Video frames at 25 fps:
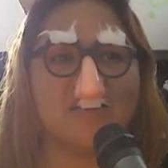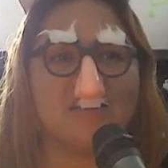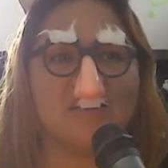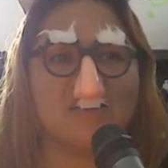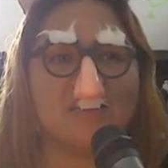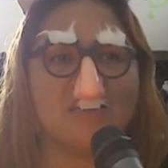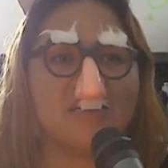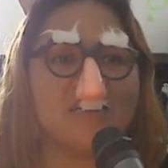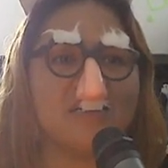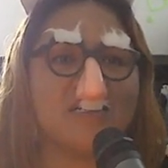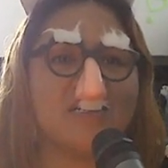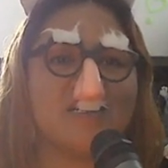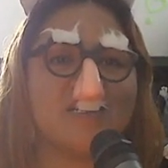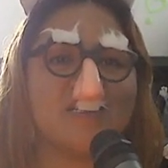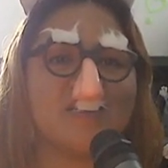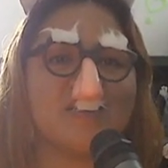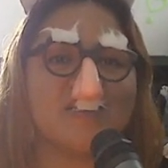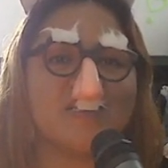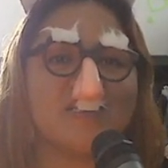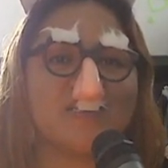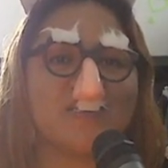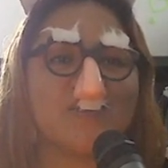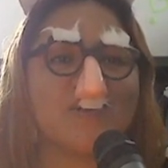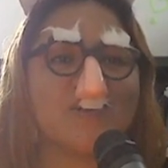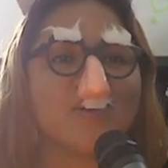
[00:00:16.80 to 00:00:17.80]
it's
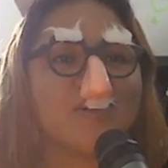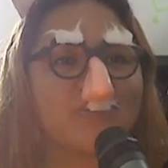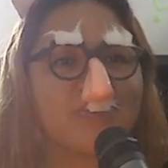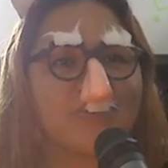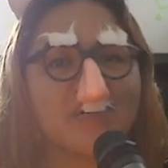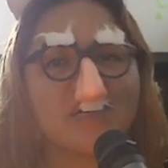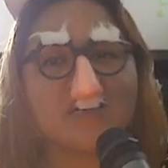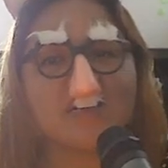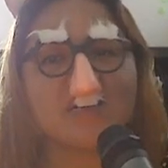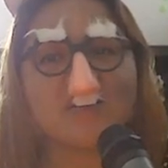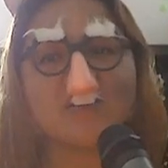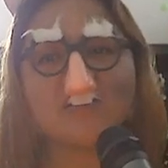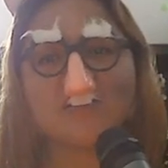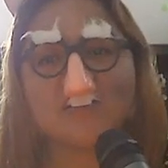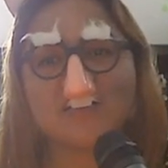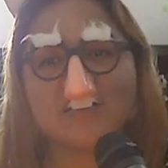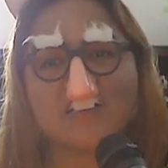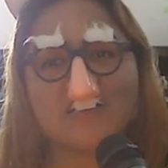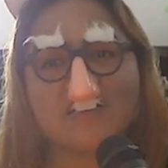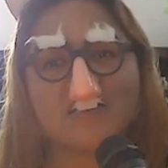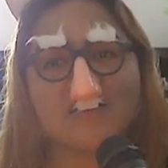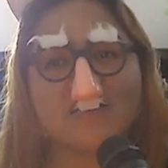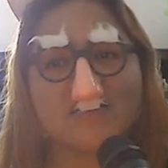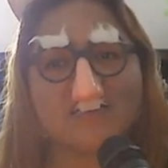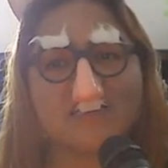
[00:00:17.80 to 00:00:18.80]
surreal
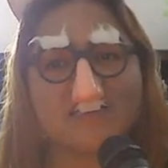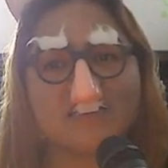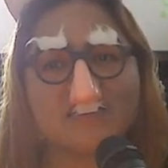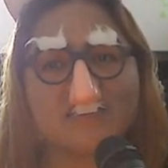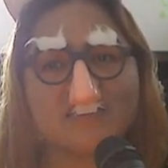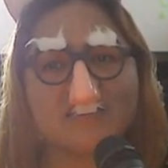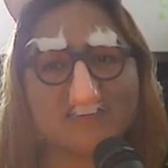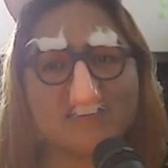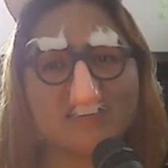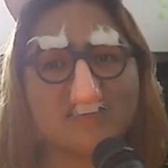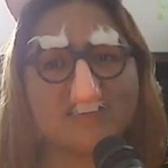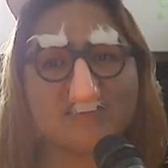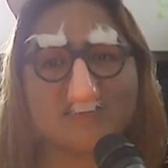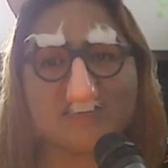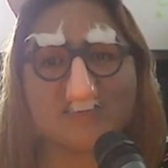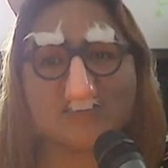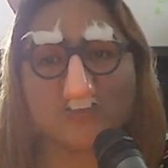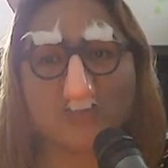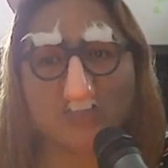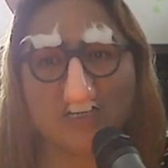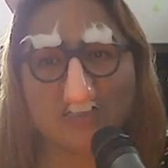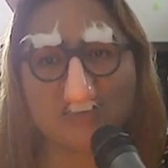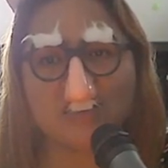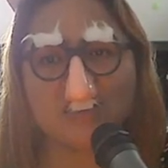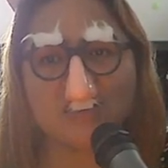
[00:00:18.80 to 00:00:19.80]
because it's a
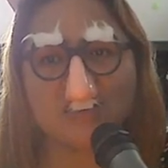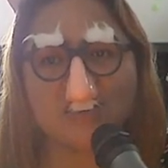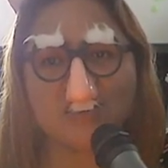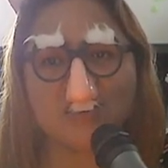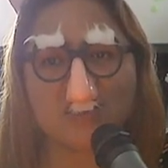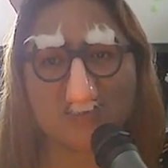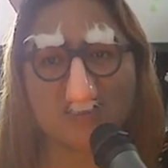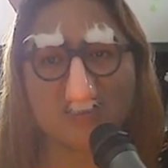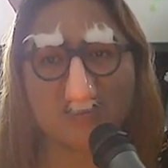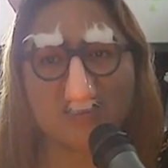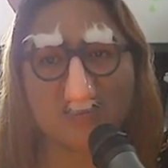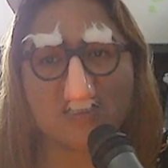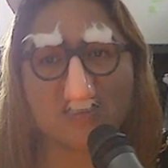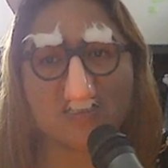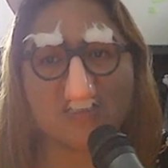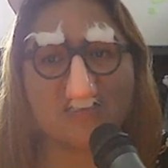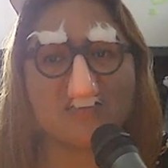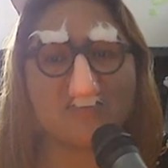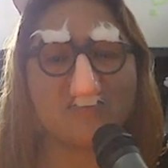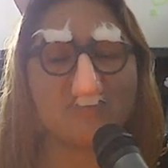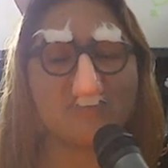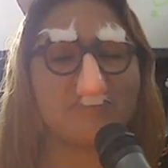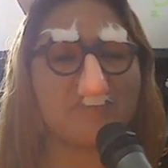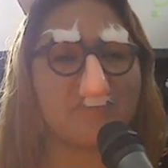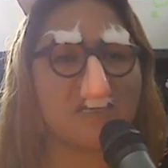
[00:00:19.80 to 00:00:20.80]
challenging
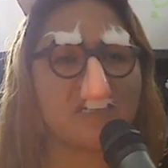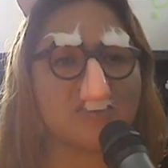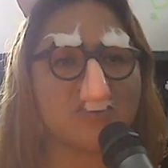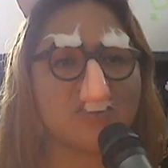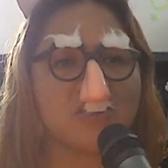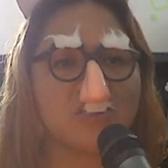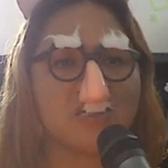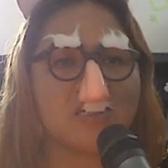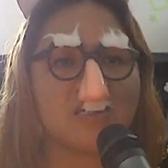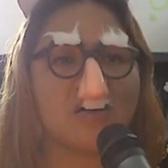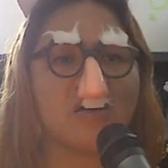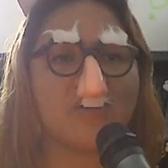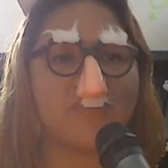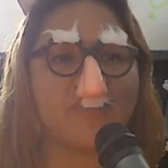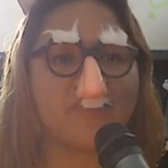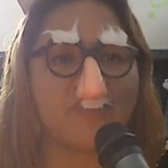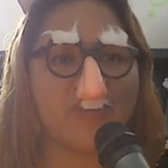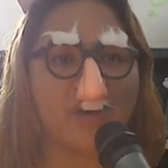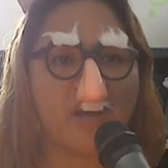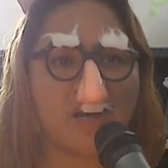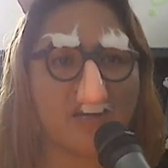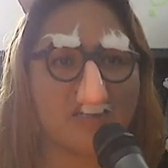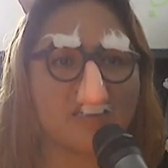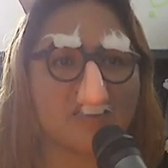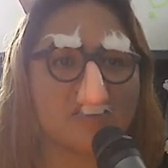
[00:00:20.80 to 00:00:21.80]
magic of
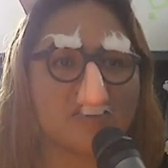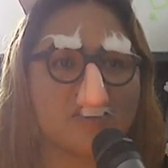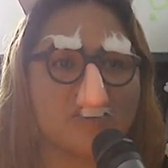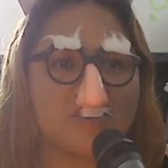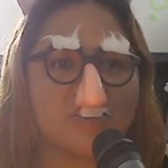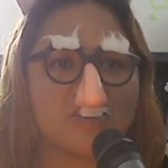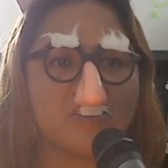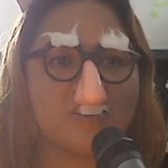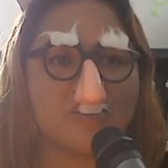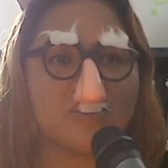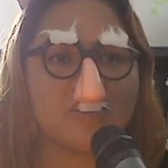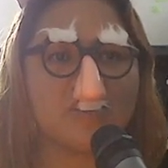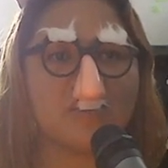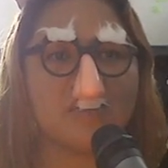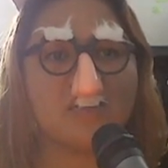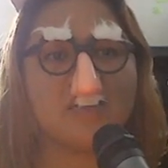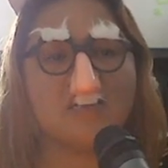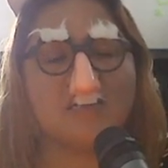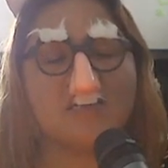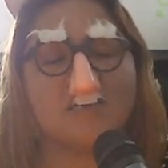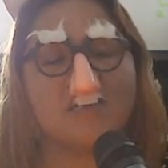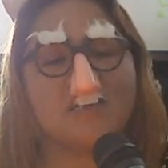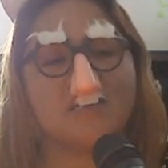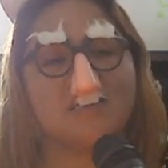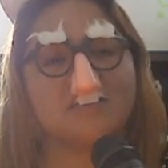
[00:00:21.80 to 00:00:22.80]
gratitude.
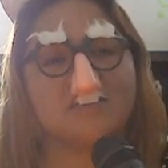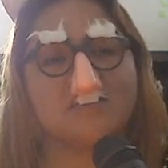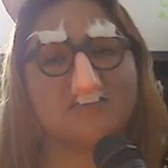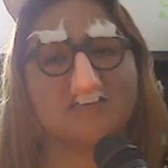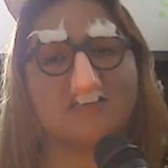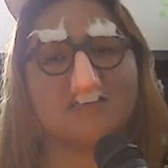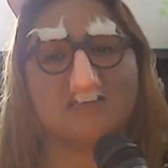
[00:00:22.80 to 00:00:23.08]
It's a